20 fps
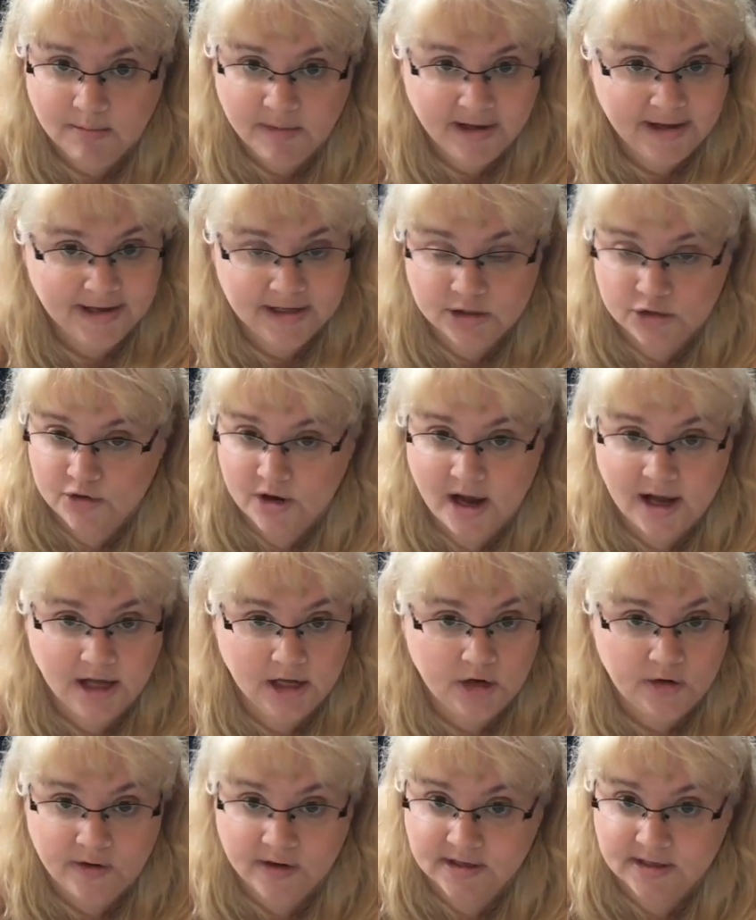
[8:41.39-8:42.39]
my kids are not
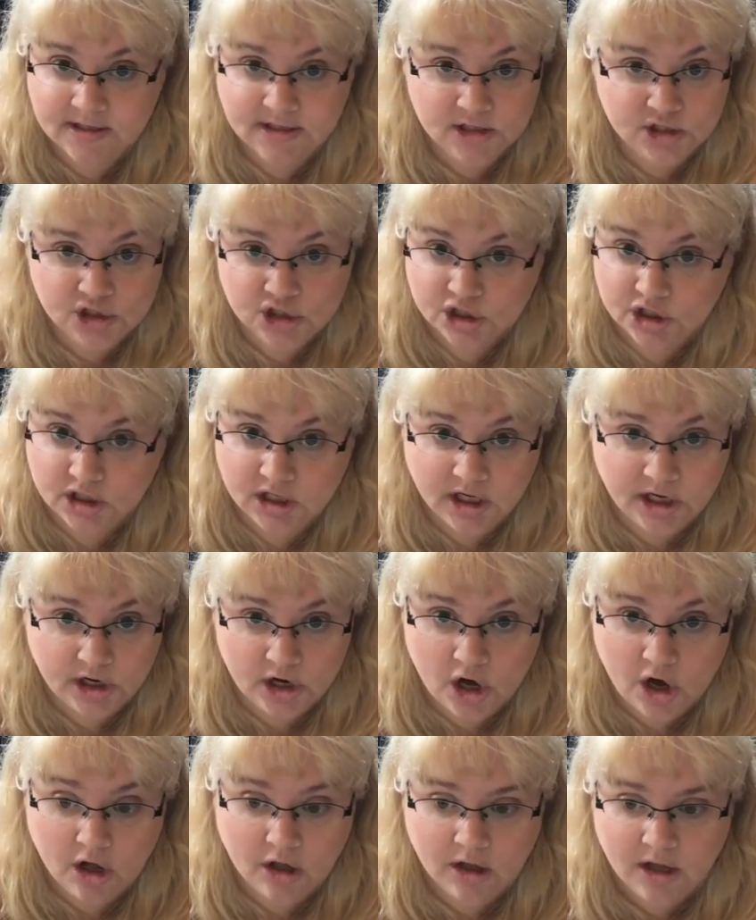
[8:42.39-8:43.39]
interested in chili at
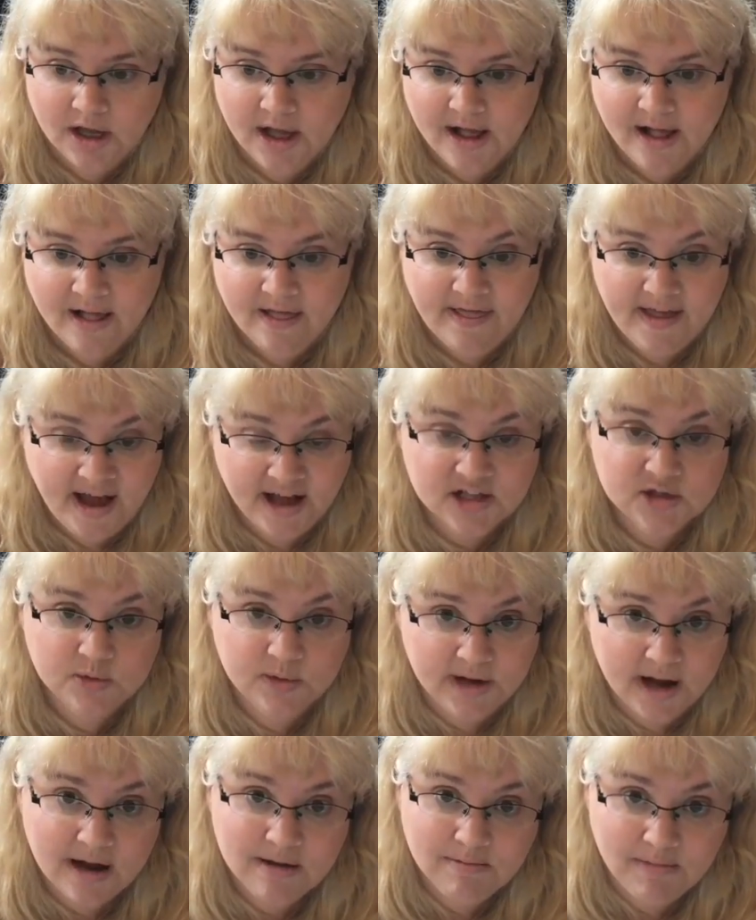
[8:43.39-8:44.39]
all.
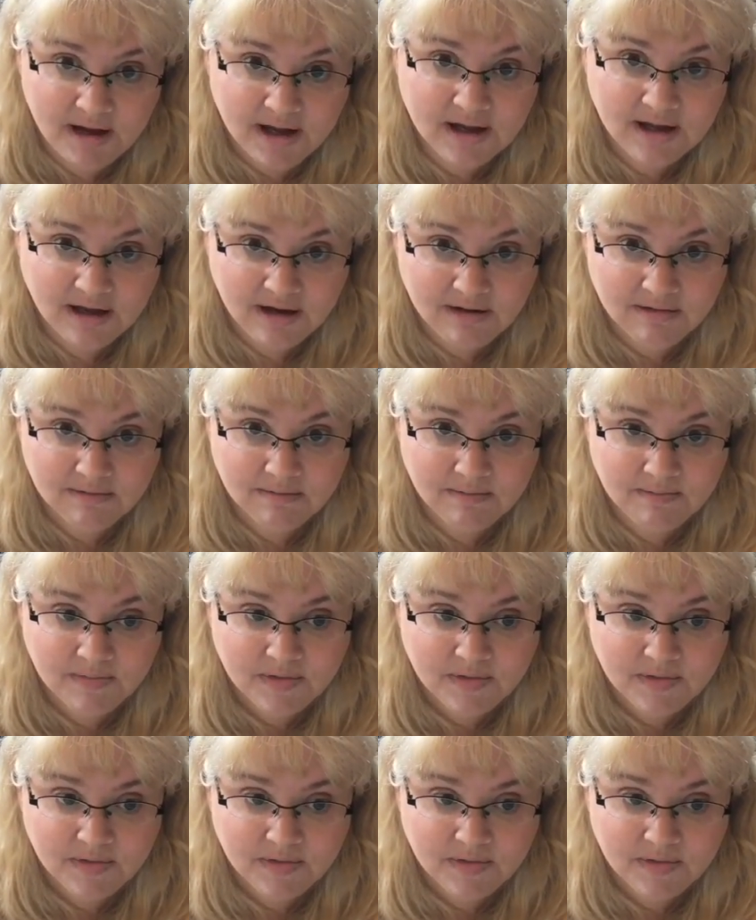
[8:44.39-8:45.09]
That's what I'm making.